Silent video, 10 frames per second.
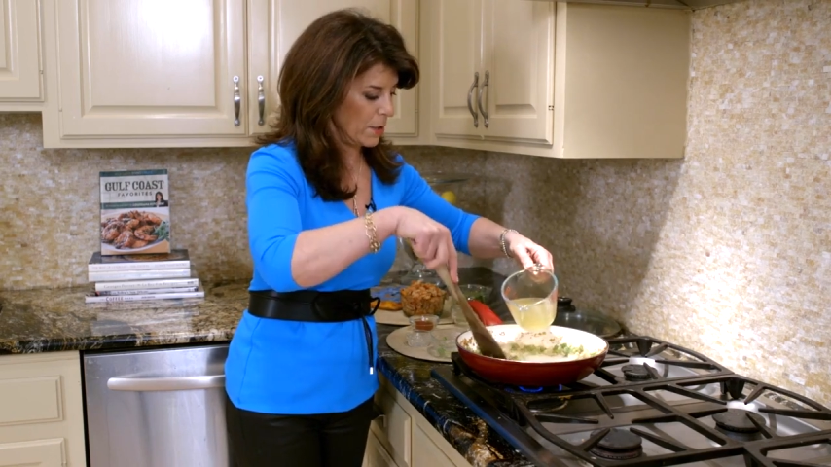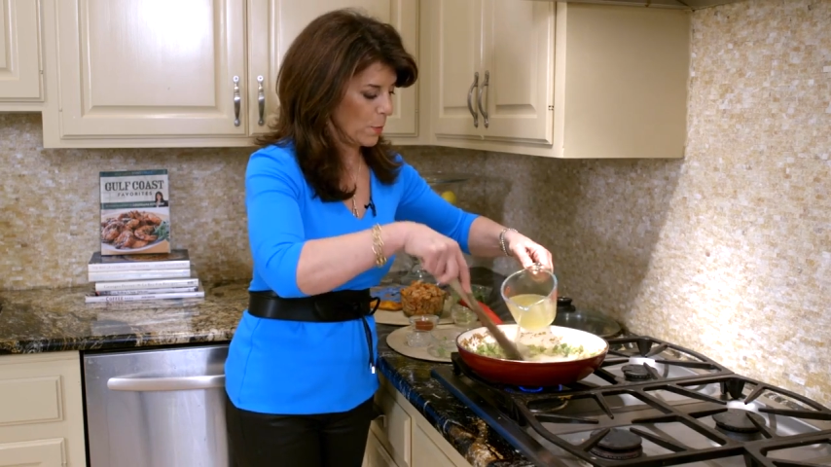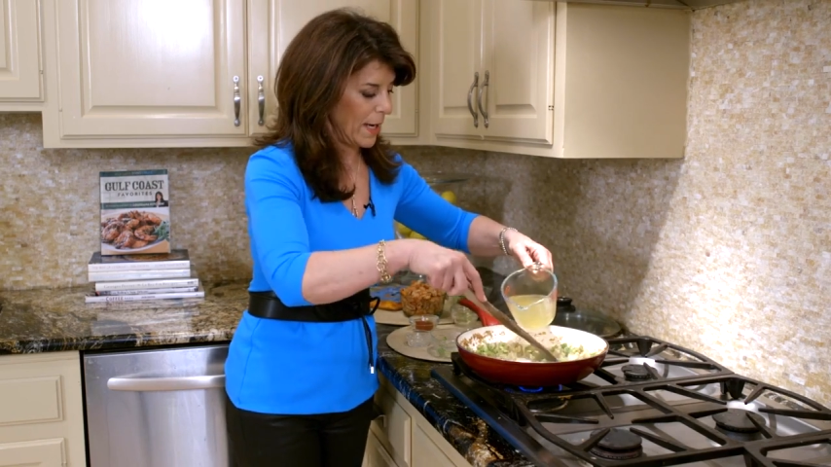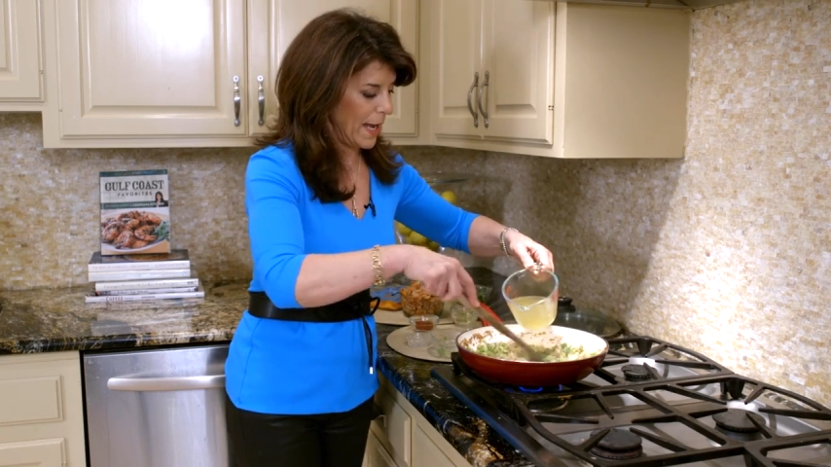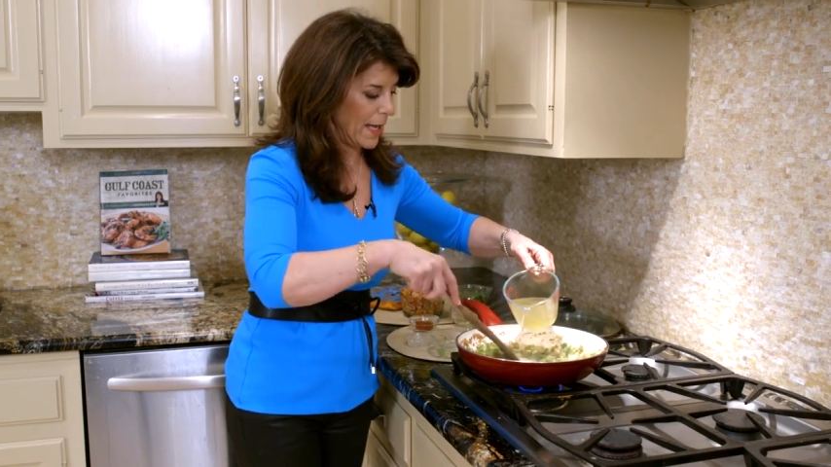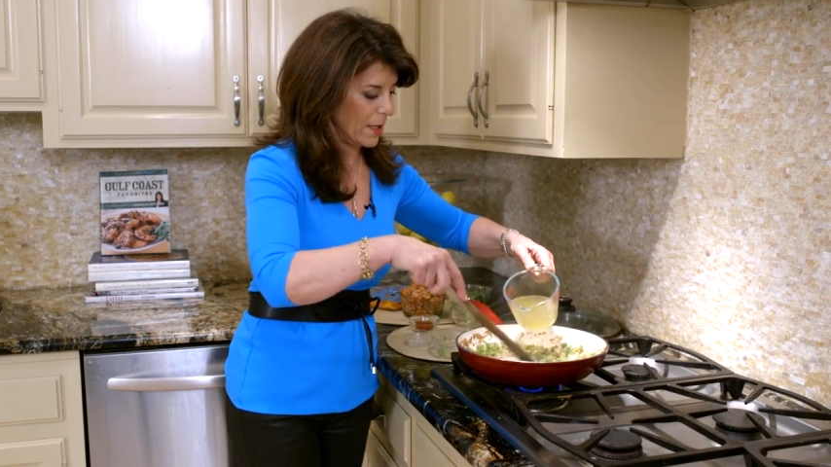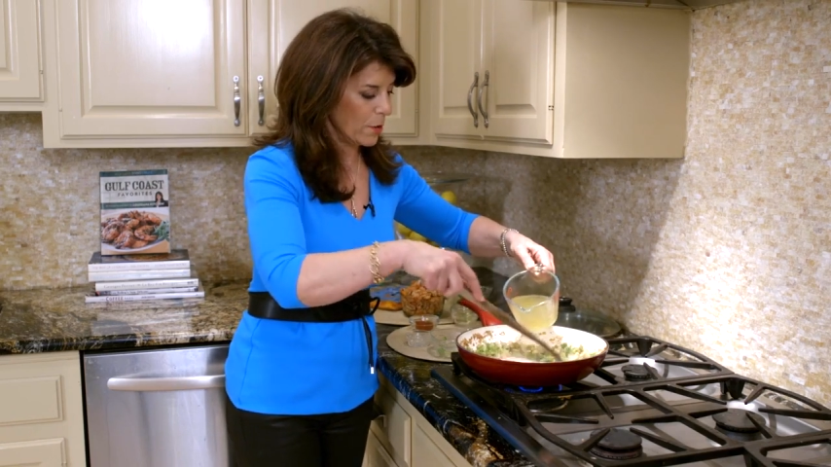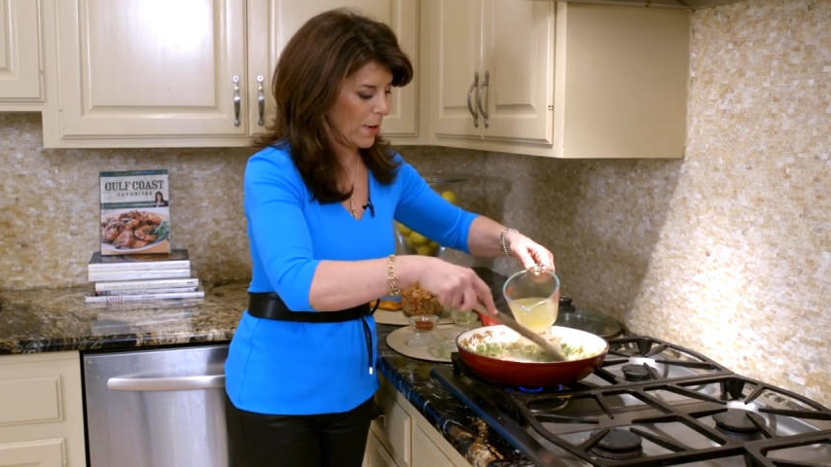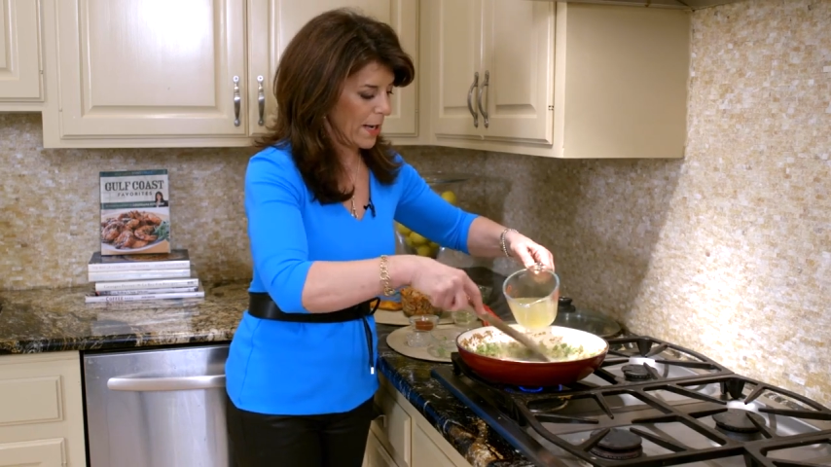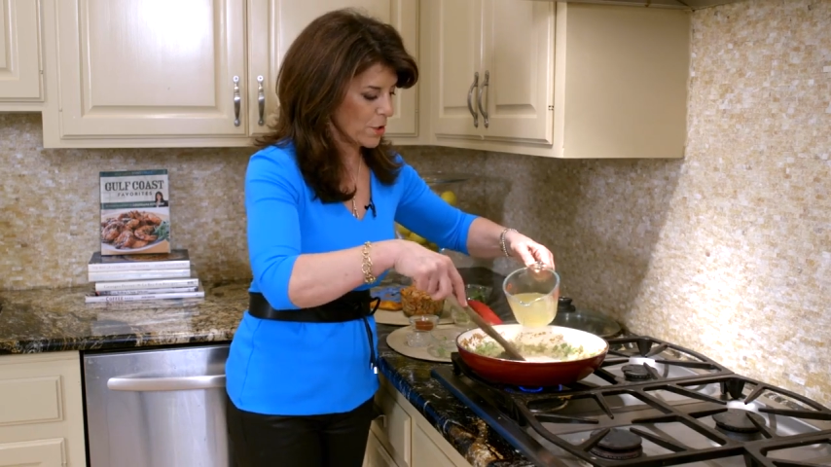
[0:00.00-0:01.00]
You want to add it
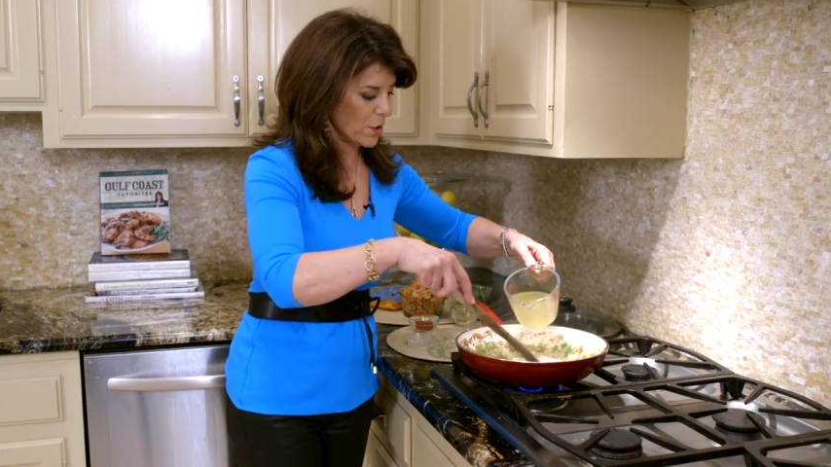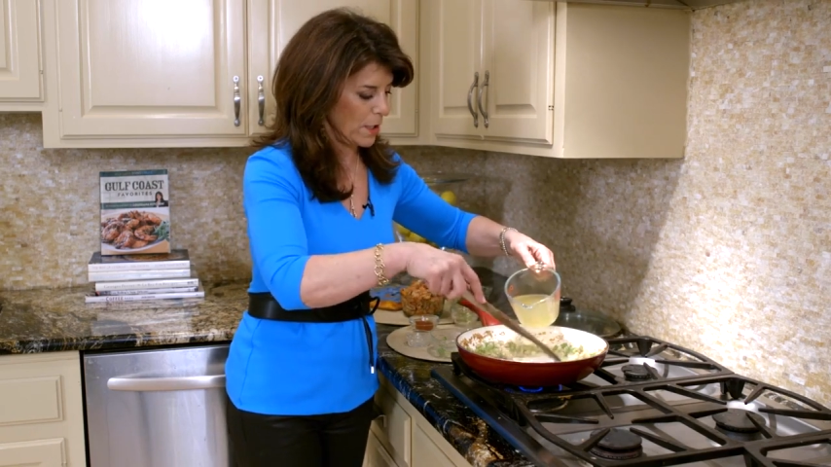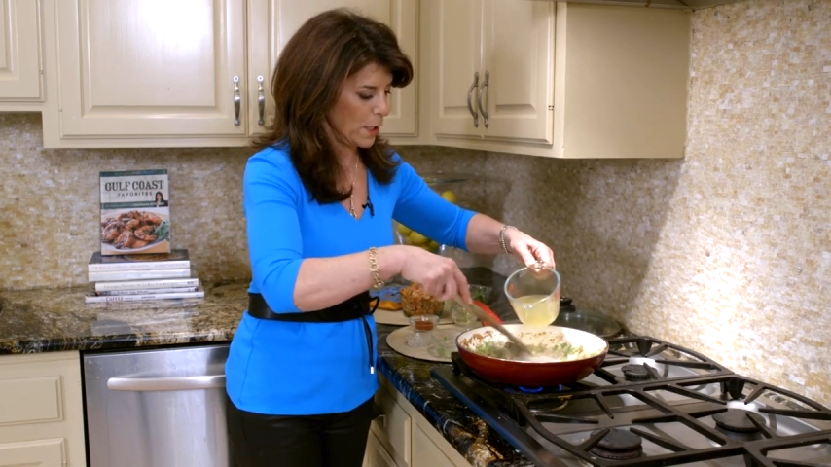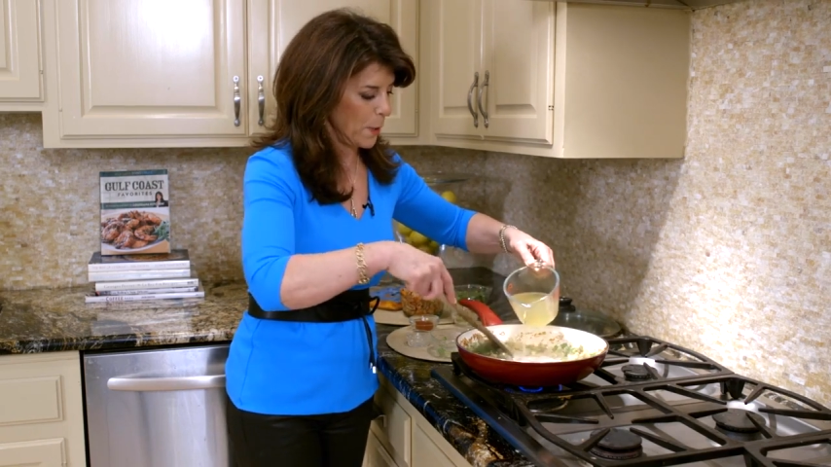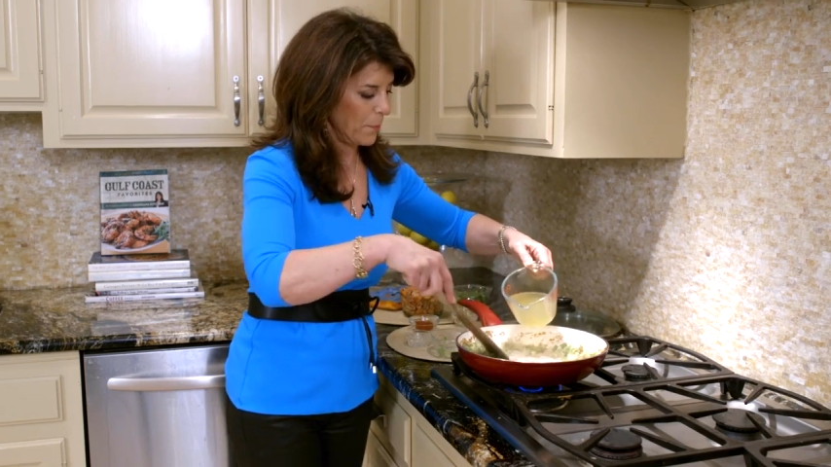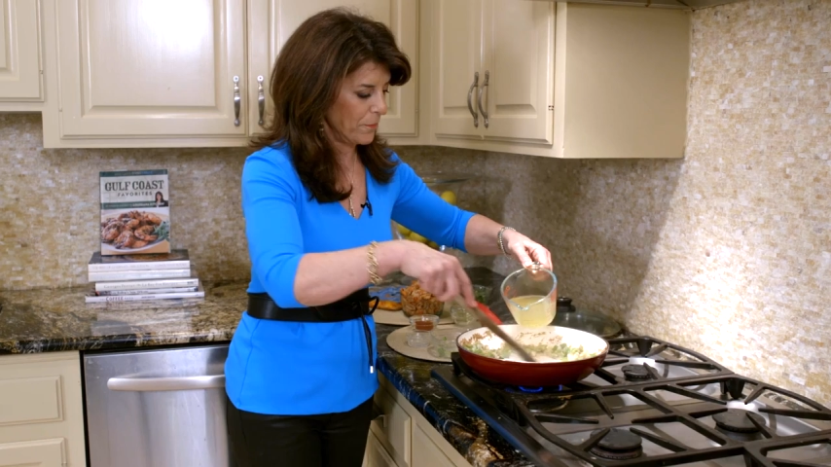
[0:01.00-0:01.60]
gradually.